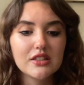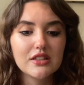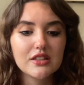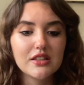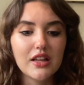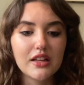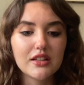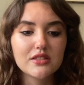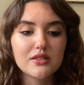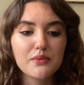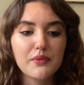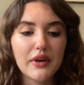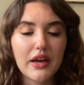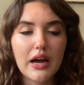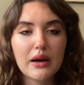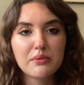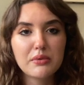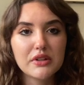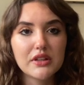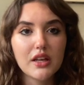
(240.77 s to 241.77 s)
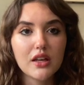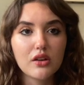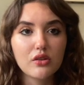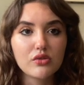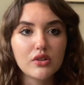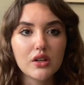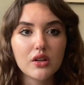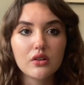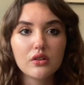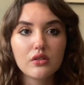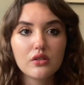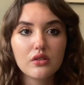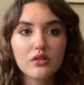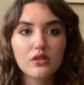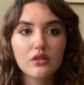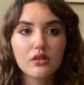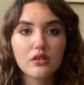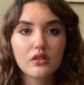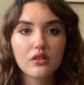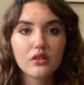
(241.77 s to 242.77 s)
then something happened that you didn't
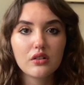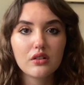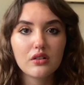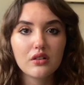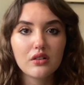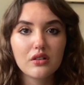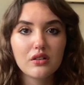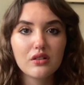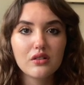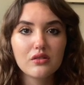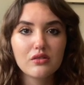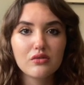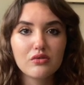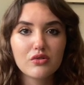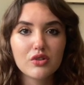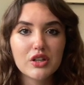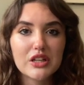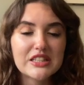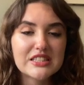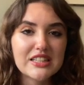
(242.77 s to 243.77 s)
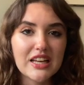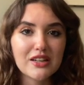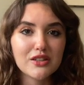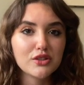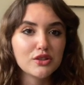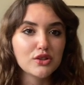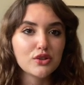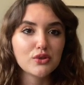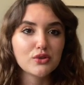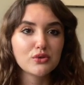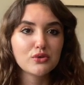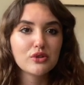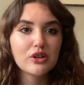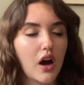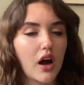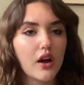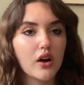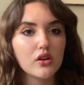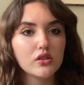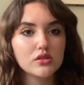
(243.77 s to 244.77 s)
consent to.
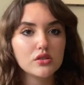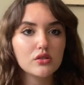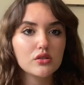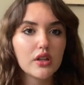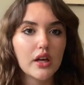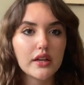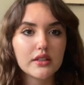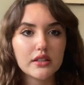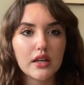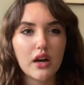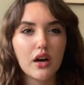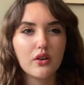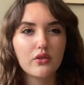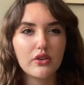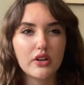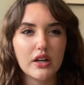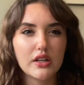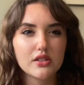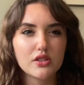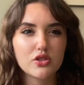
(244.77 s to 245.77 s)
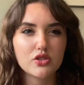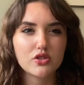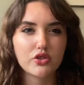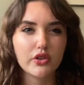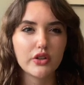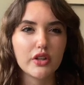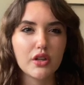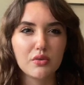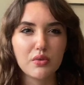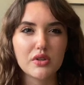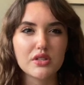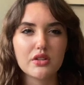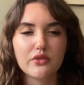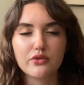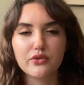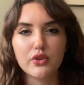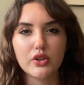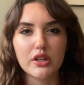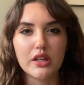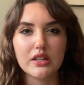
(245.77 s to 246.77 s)
I also liked how Vanessa's journey
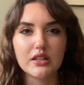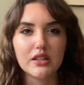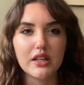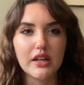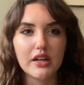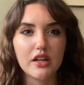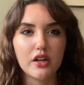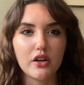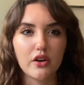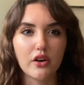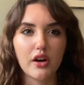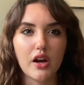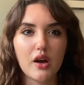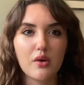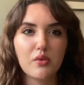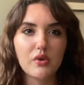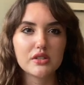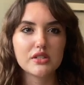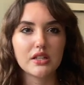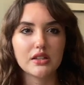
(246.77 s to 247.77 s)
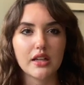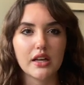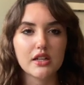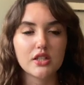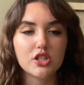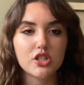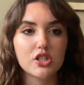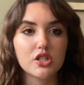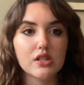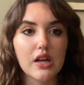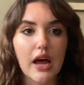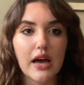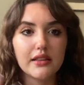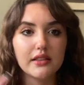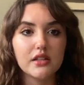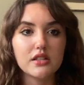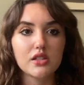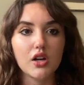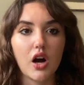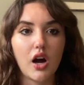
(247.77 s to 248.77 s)
wasn't fully linear. It wasn't like she just had
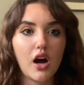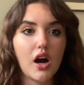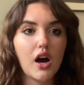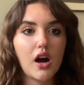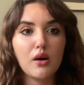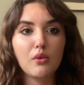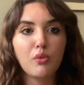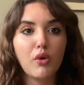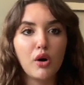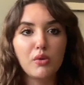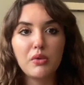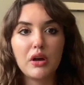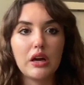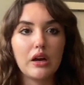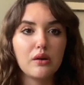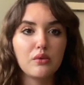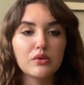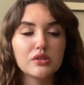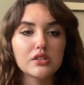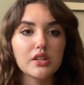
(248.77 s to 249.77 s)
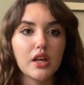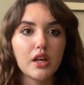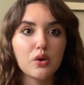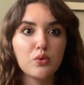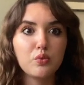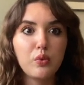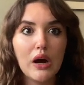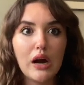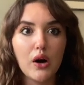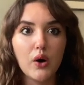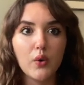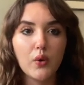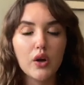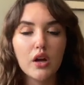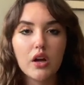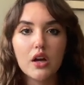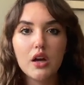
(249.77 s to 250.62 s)
this aha moment and was like, wow,